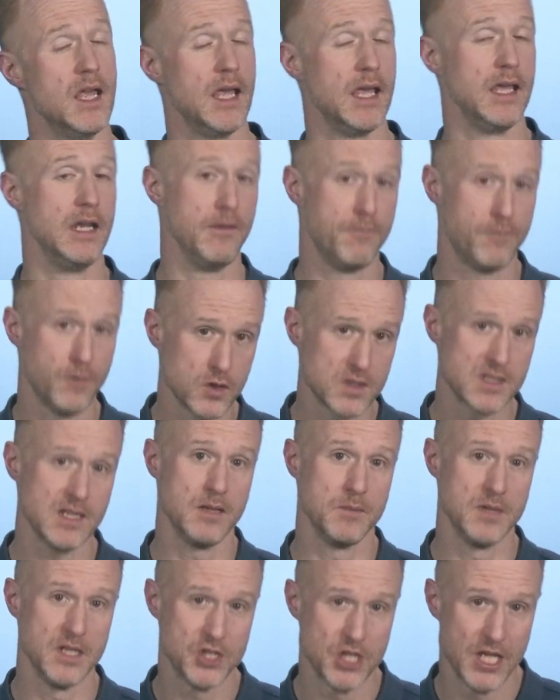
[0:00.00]
In a first
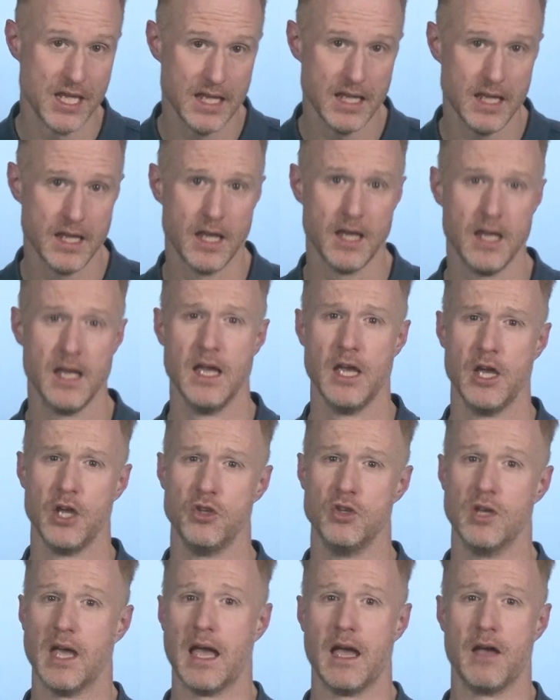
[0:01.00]
image here,
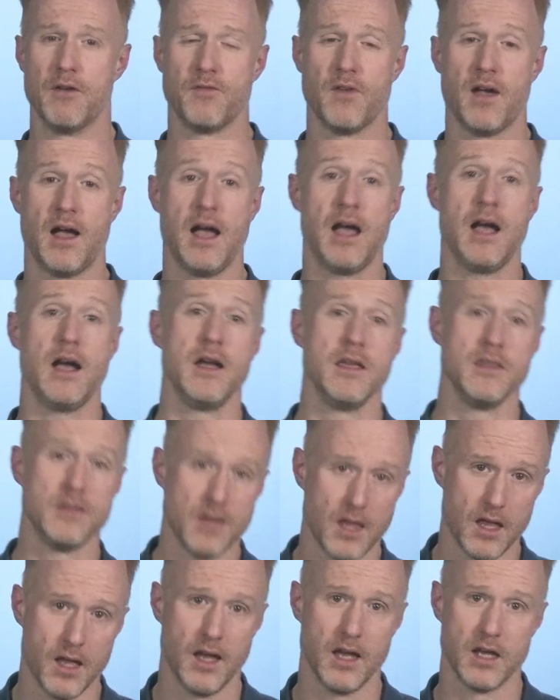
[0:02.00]
you have
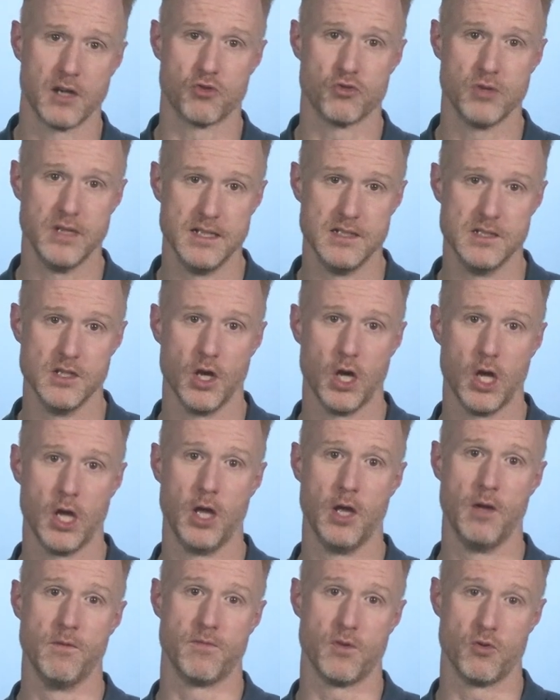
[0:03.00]
either a grid
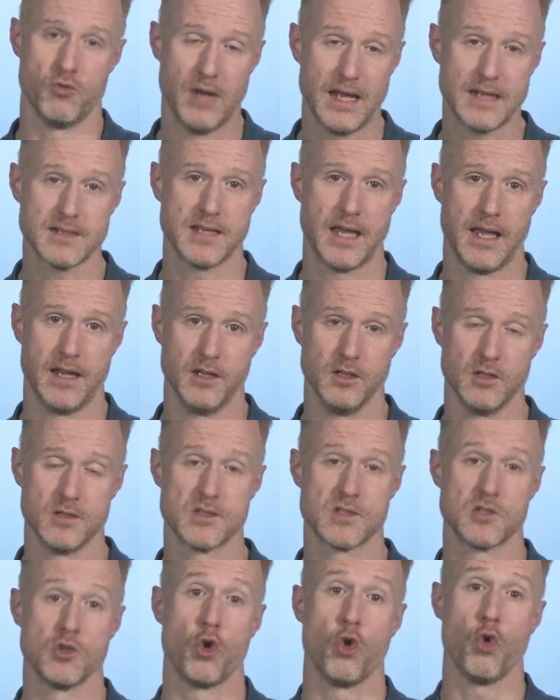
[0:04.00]
of
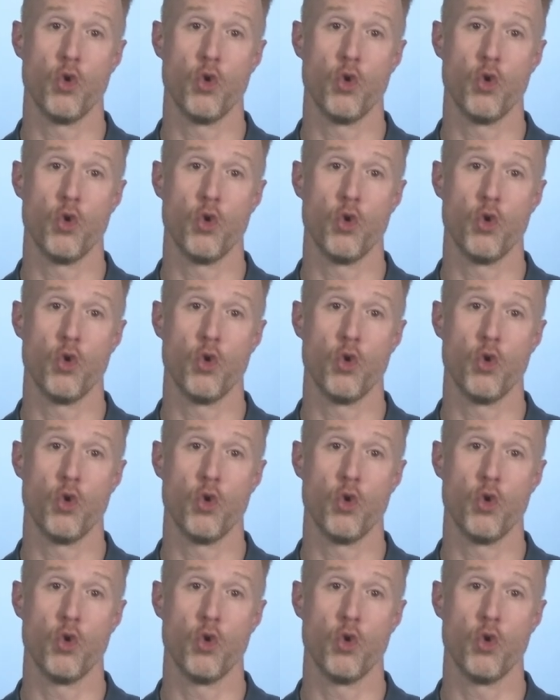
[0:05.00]
rectangles